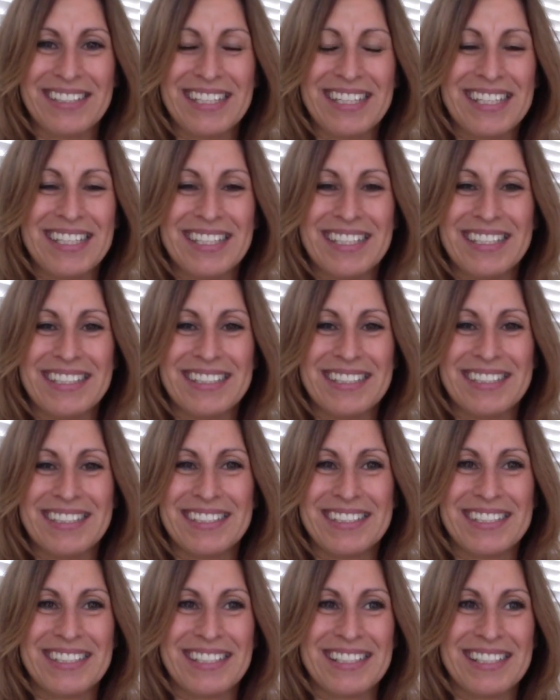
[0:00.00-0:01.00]
he
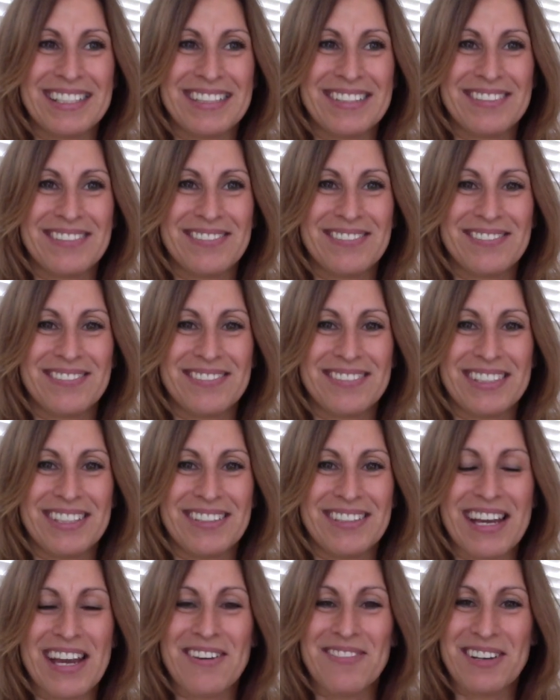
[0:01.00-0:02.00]
is, uh, you
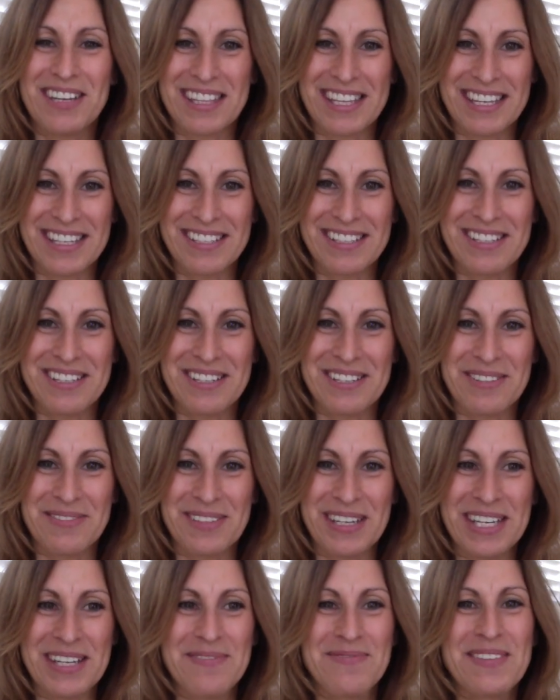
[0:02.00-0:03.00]
know, everything to
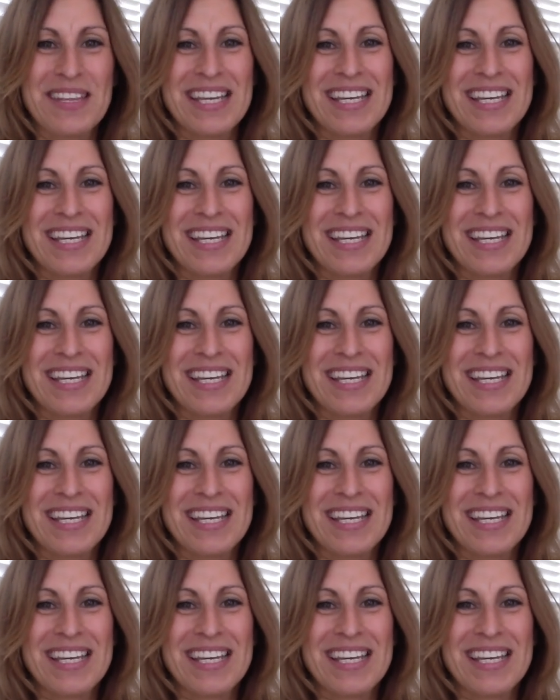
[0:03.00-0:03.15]
me.